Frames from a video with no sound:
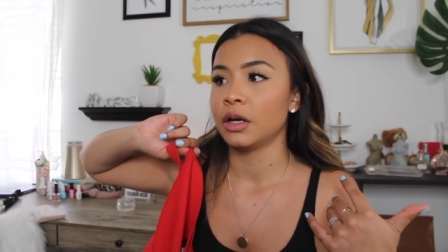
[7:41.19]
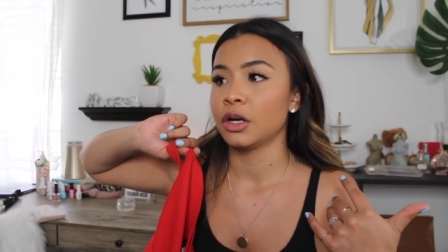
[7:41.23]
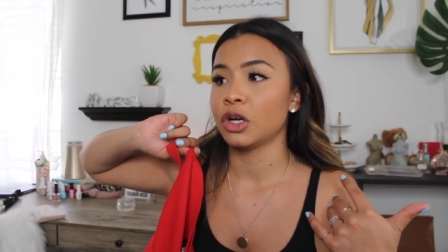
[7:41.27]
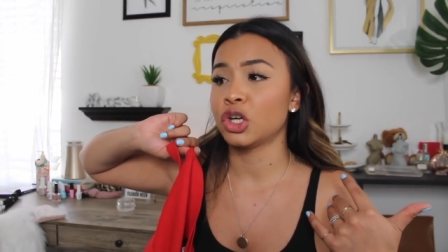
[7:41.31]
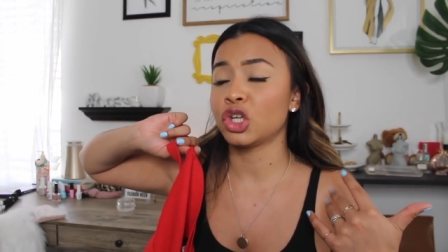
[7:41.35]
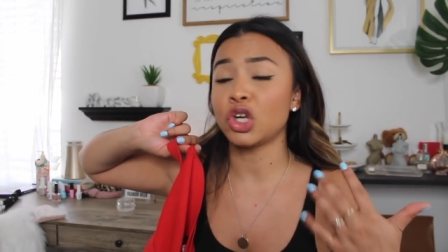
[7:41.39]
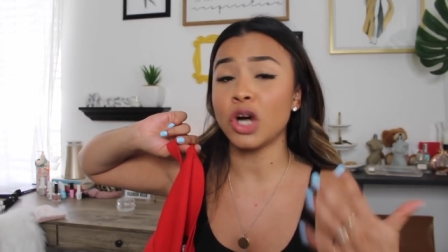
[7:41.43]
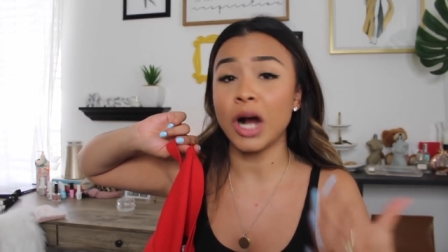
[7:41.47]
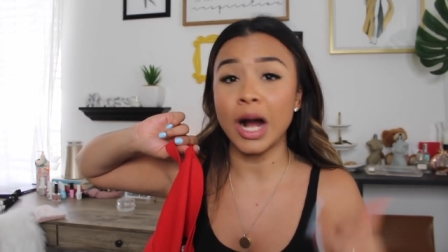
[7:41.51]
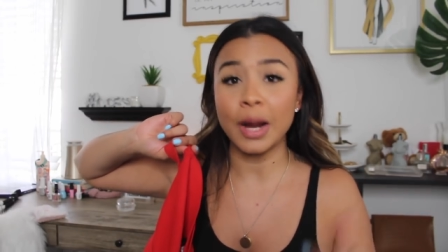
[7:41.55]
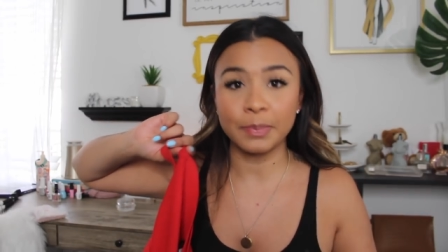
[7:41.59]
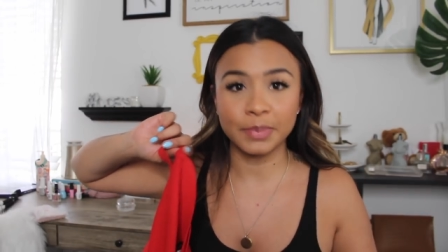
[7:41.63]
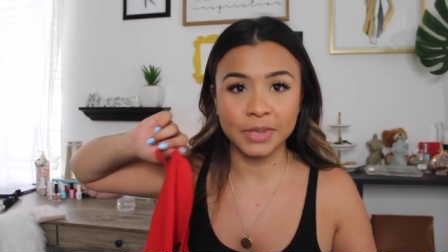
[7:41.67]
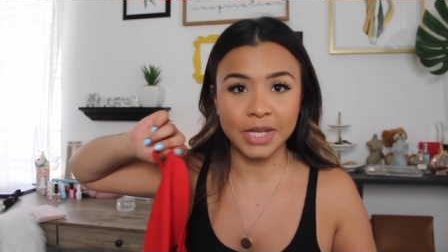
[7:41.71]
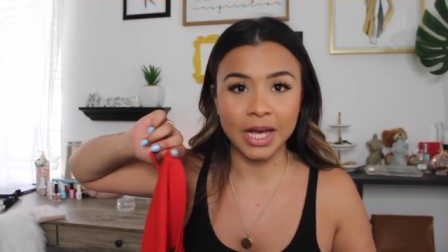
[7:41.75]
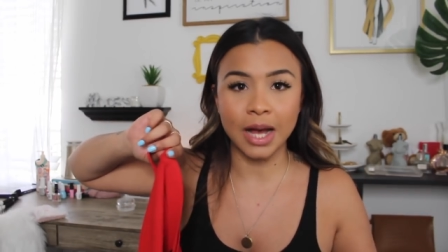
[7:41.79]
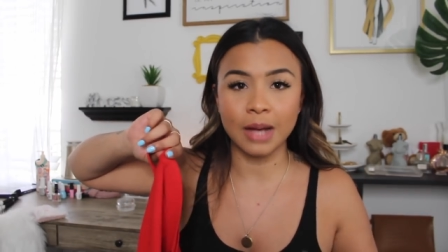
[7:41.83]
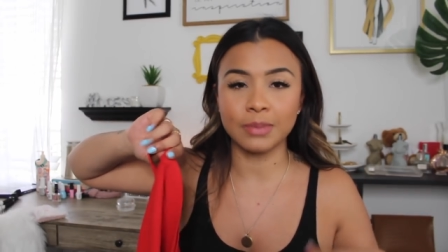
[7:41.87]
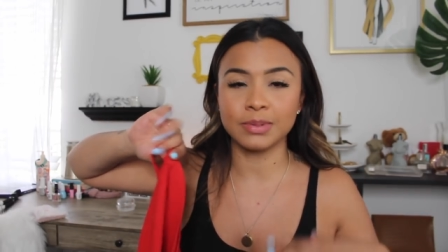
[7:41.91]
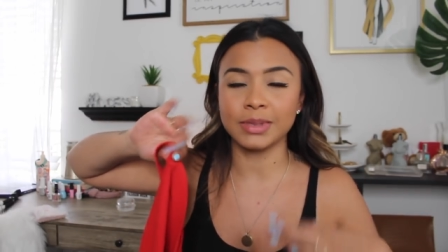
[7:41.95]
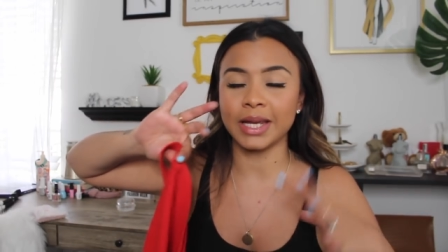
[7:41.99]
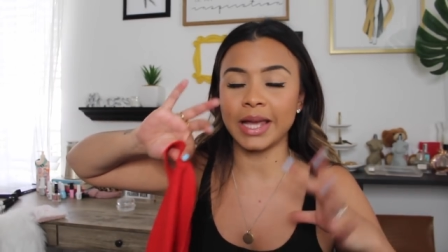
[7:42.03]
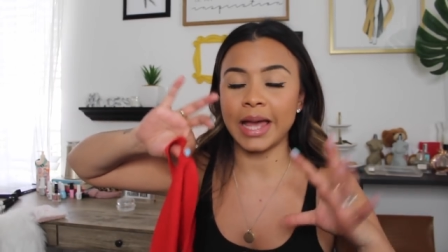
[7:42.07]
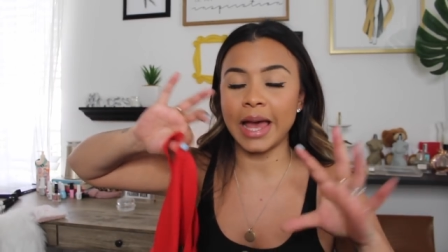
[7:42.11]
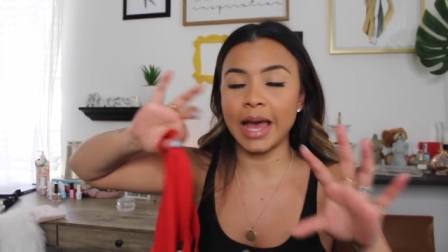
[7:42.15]
crop
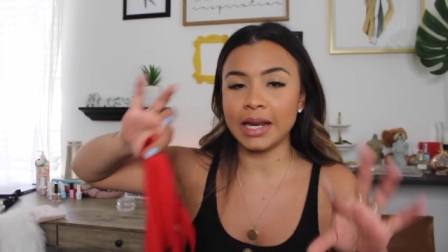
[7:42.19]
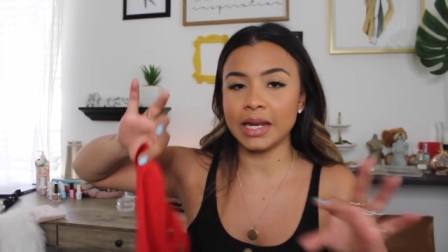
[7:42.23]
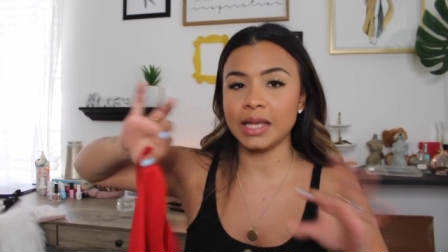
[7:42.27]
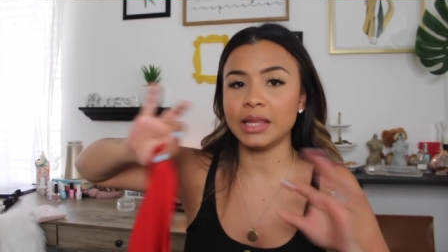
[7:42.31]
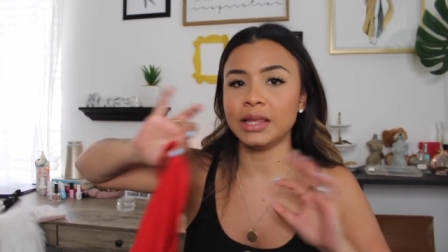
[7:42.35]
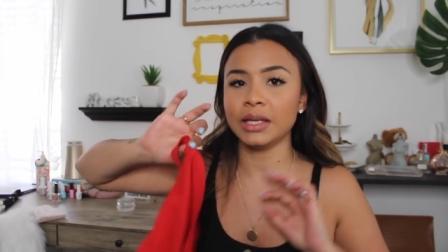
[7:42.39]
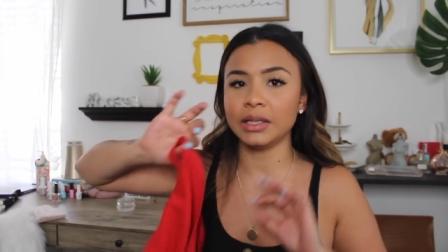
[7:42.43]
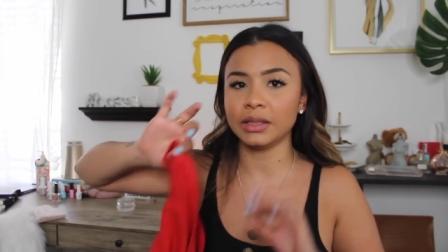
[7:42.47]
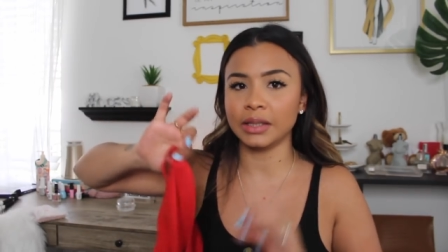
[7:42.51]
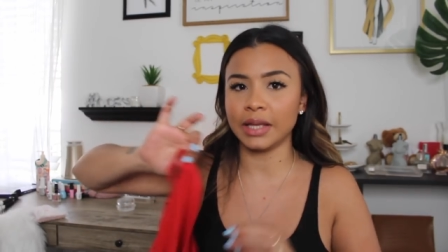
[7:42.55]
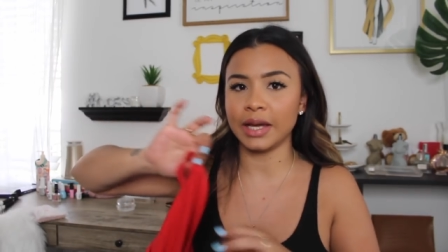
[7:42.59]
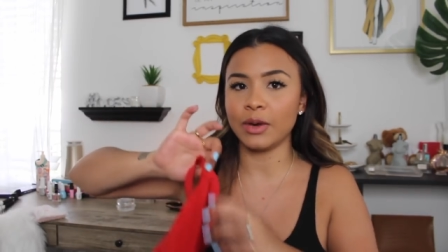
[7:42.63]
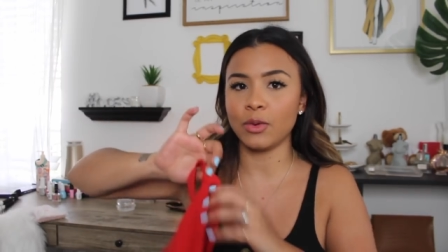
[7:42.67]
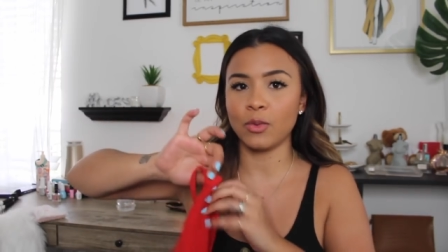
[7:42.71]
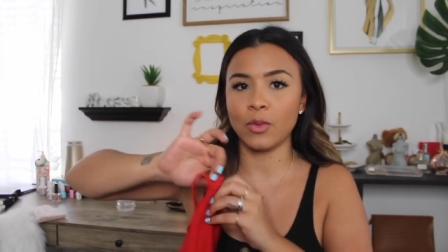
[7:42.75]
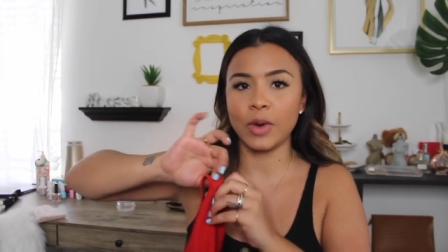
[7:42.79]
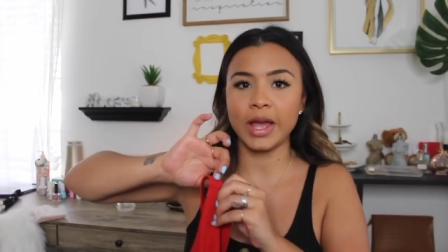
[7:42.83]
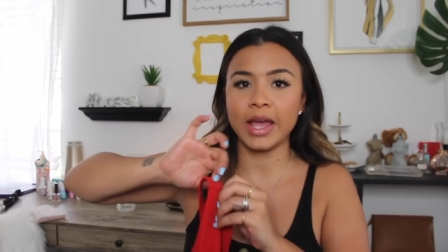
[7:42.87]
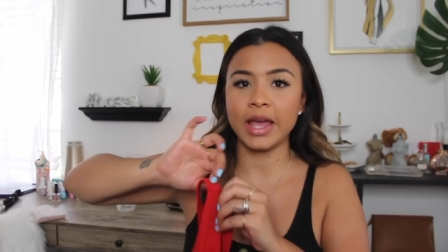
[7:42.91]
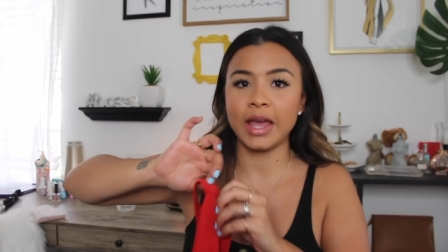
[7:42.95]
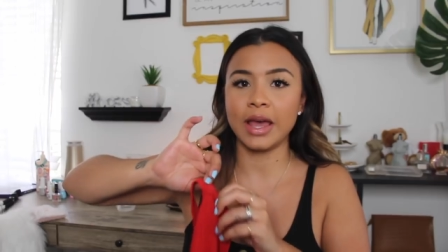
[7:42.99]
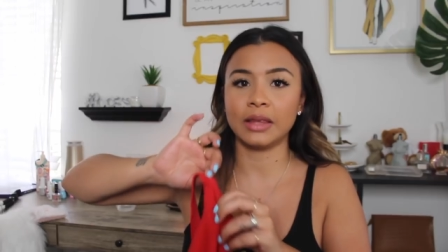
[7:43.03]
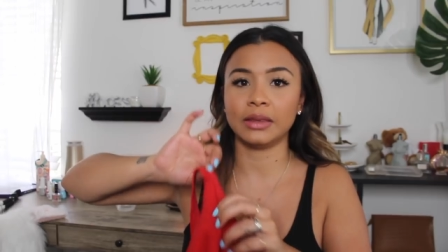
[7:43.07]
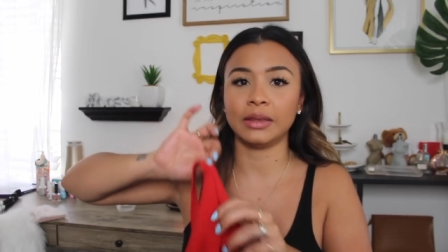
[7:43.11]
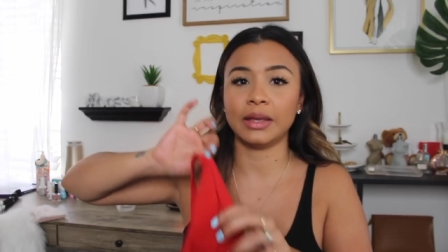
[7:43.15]
tops, like anything
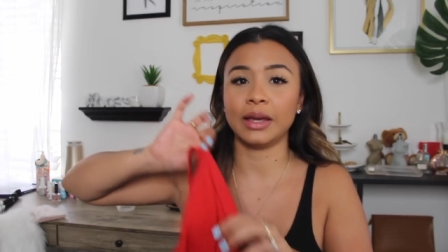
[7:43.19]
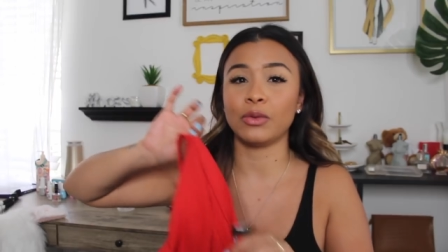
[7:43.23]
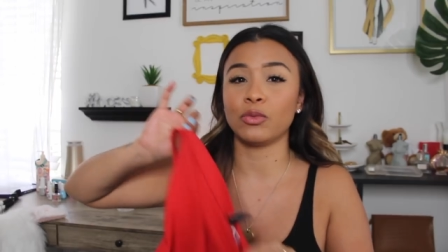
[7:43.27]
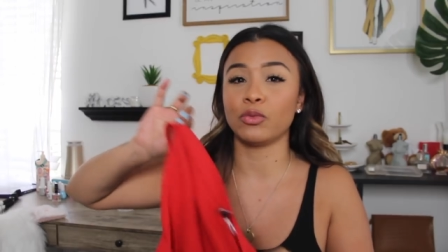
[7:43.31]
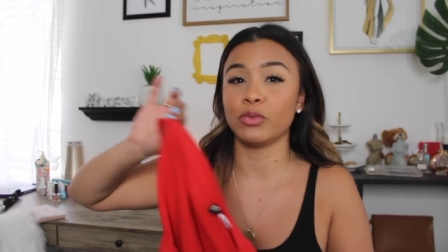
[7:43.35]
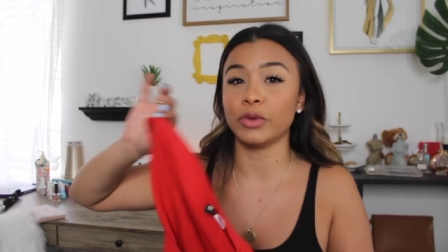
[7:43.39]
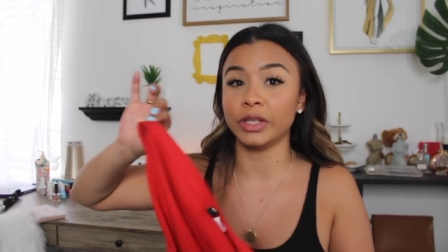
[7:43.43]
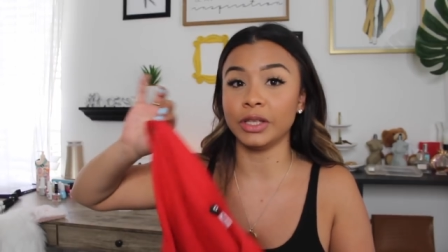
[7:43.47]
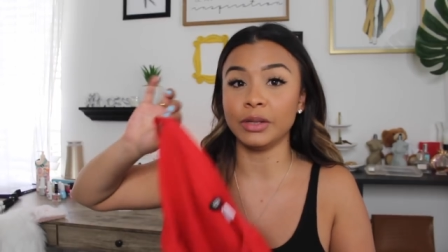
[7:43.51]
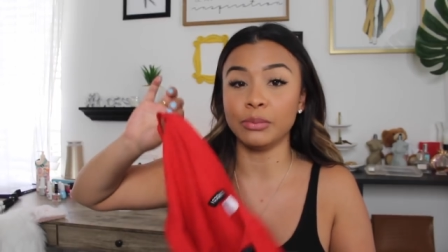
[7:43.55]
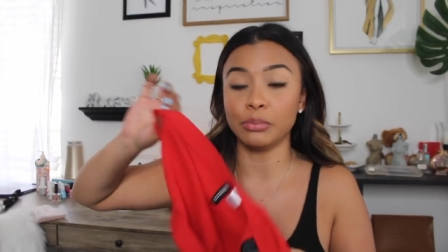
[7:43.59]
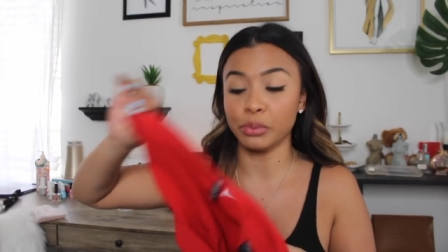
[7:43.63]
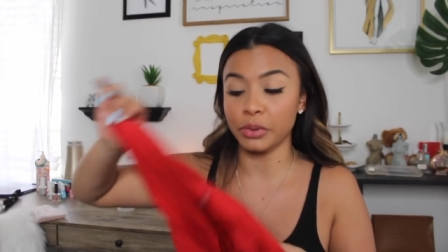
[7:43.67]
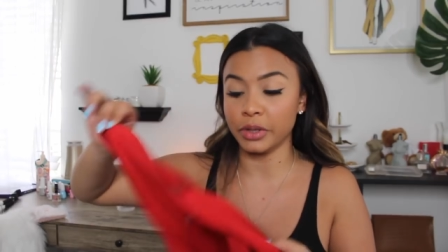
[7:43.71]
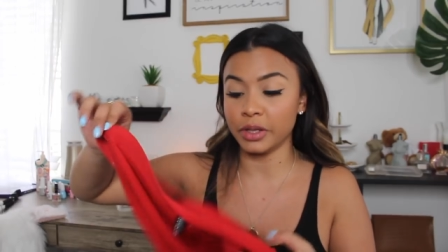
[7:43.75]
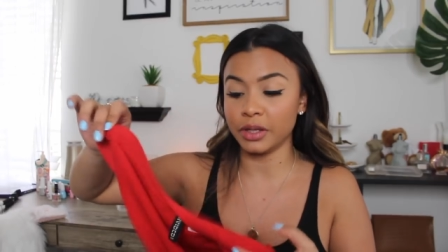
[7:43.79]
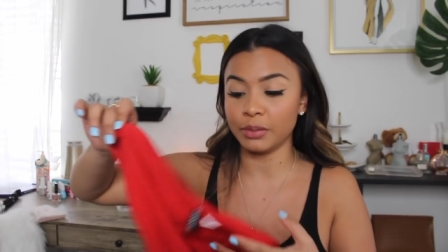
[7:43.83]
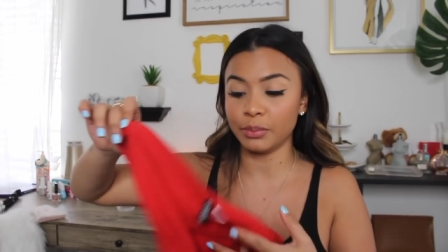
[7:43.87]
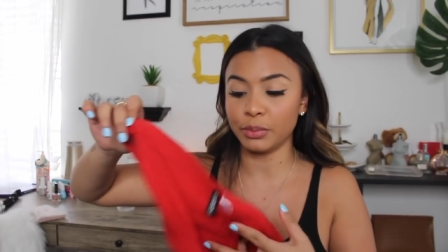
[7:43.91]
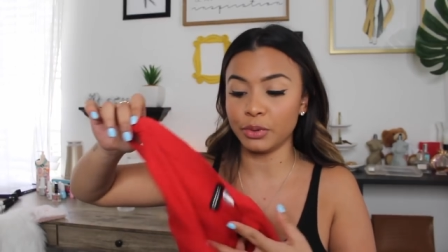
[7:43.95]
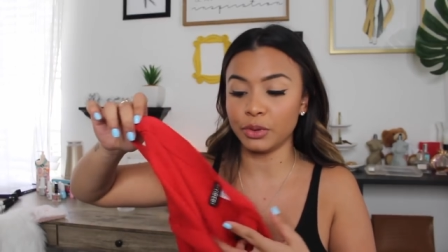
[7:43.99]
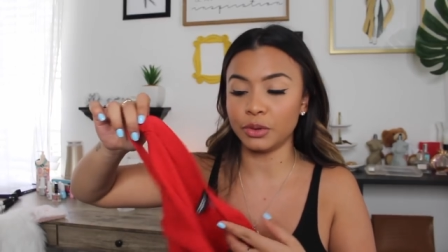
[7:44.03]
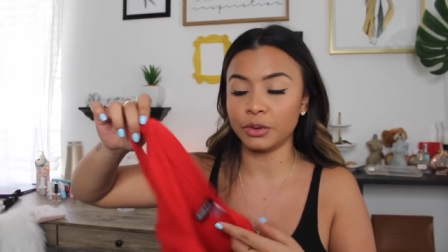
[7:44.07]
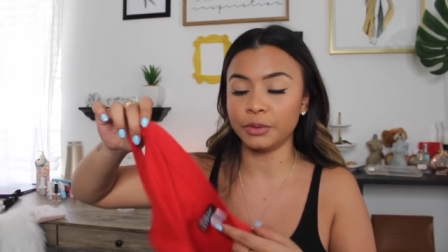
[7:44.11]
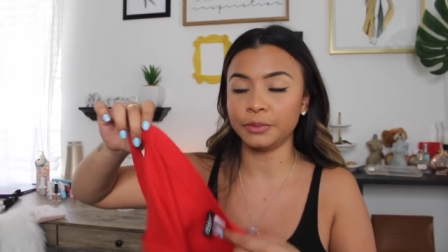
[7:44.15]
lightweight and like really
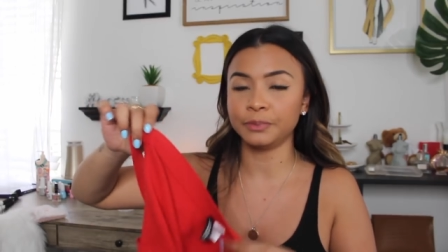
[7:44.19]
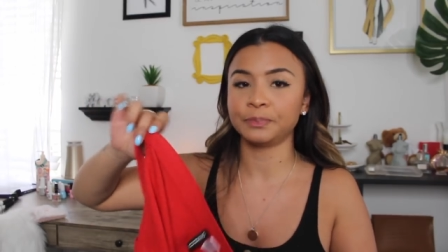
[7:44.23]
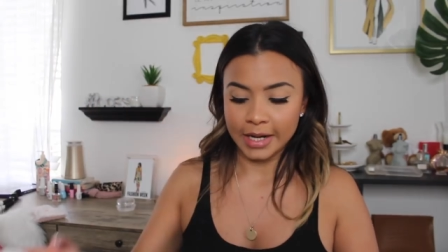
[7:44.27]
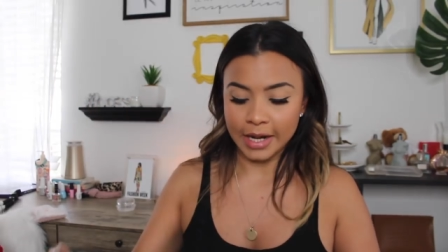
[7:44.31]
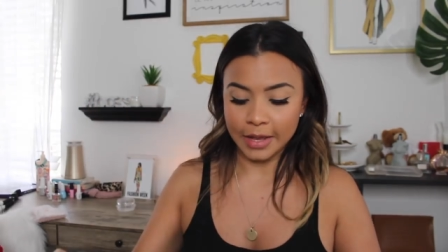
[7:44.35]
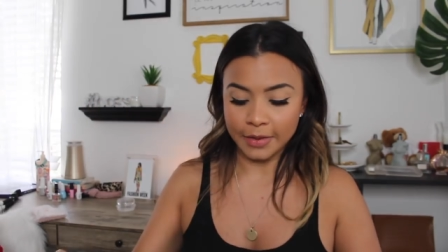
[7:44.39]
breathable.